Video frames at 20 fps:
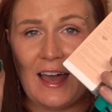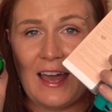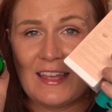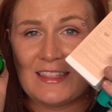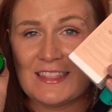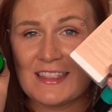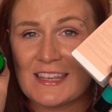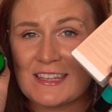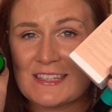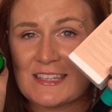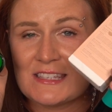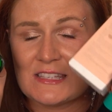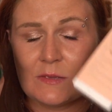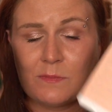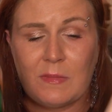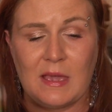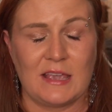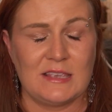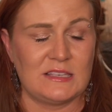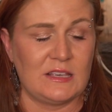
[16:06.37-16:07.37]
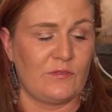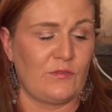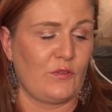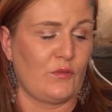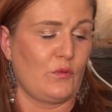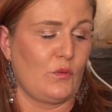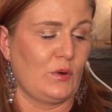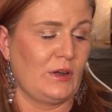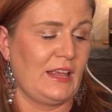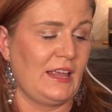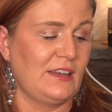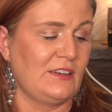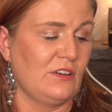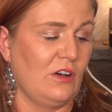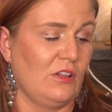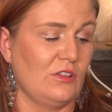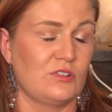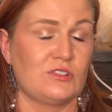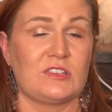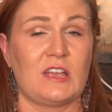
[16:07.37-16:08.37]
This is amazing for
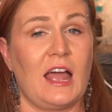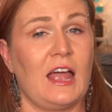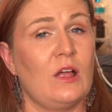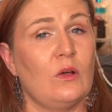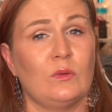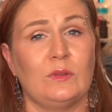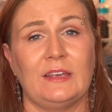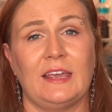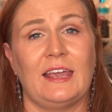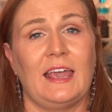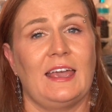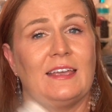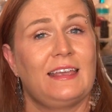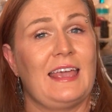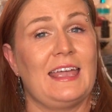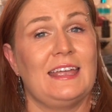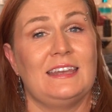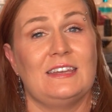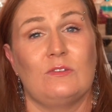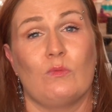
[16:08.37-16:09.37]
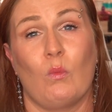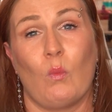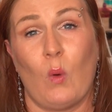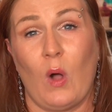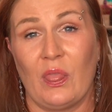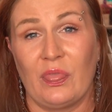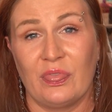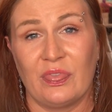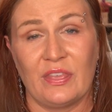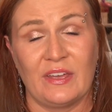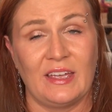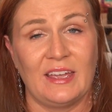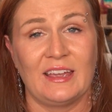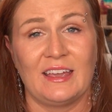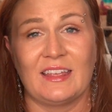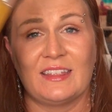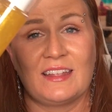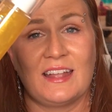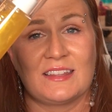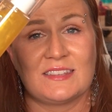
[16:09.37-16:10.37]
$48. I only hated one
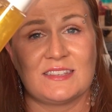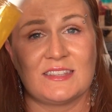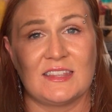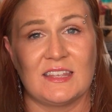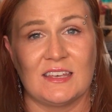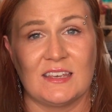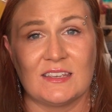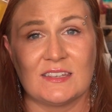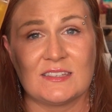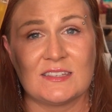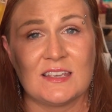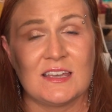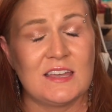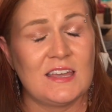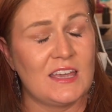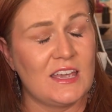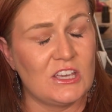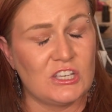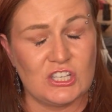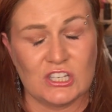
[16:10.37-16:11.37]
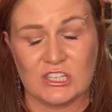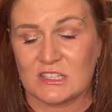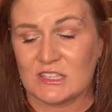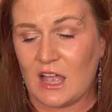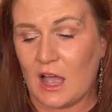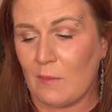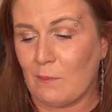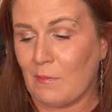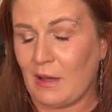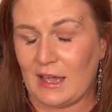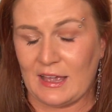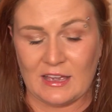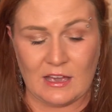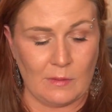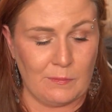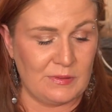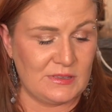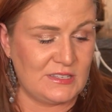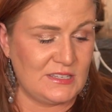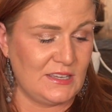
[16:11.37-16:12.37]
thing, and that's this. It's just not my
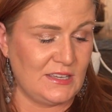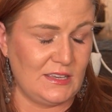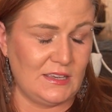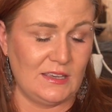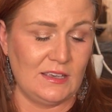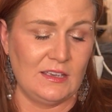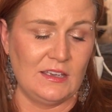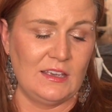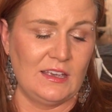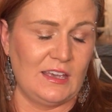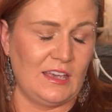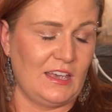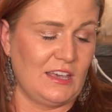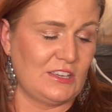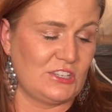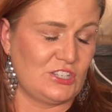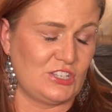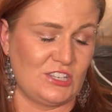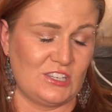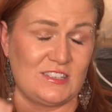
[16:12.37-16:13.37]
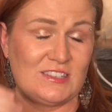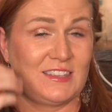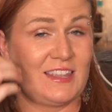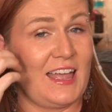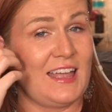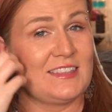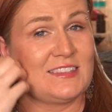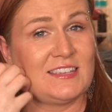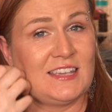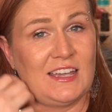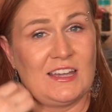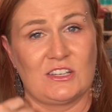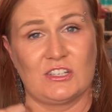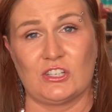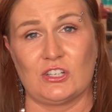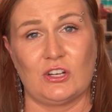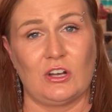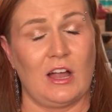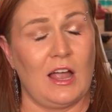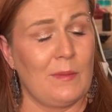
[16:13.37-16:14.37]
cup of tea. It's just that
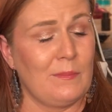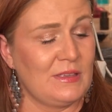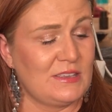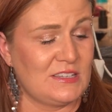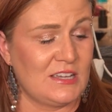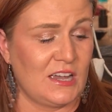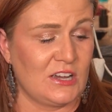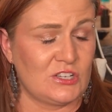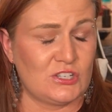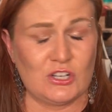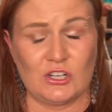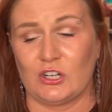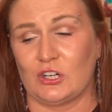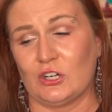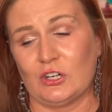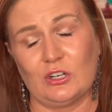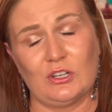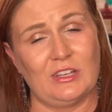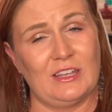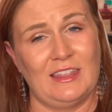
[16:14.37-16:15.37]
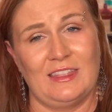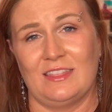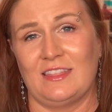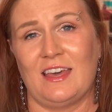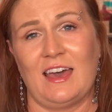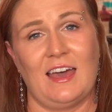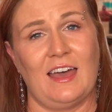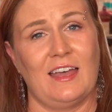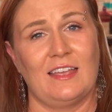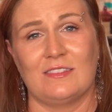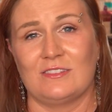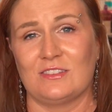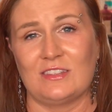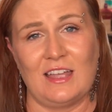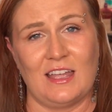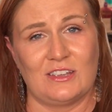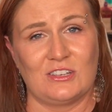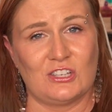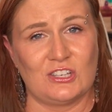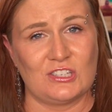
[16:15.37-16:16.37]
texture. I'm a texture girl, and that
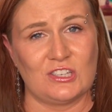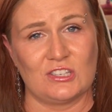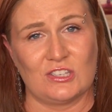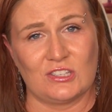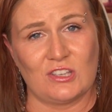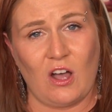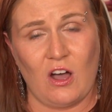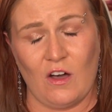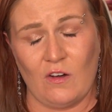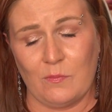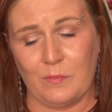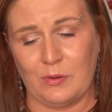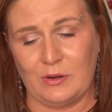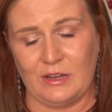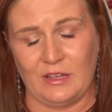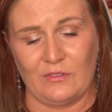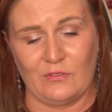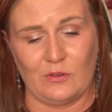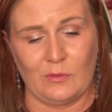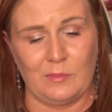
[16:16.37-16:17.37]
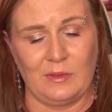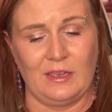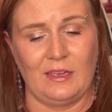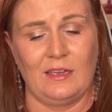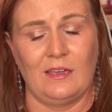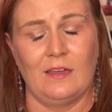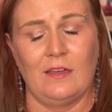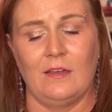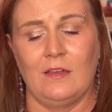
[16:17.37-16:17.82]
just is off-putting for me.